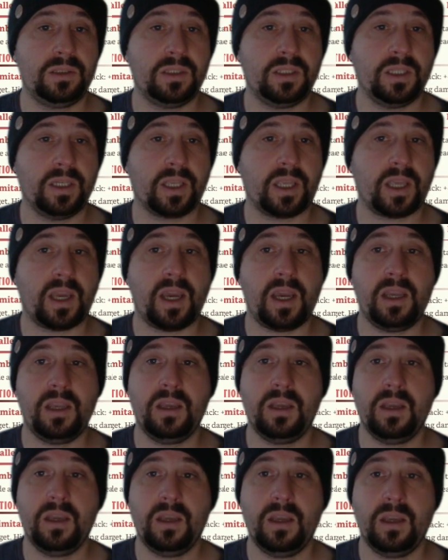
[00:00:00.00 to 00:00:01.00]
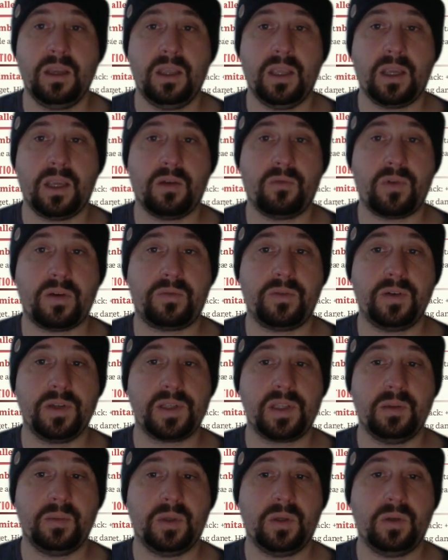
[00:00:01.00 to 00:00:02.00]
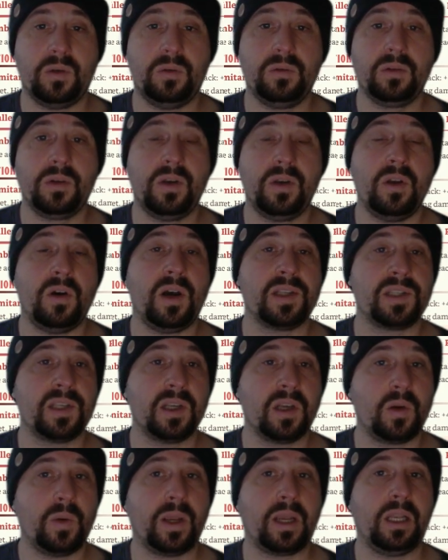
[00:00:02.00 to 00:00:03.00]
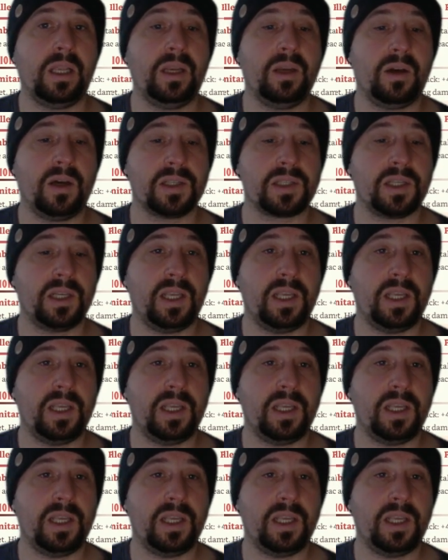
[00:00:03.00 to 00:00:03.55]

Okay, you can reference them all nice and quickly, nice and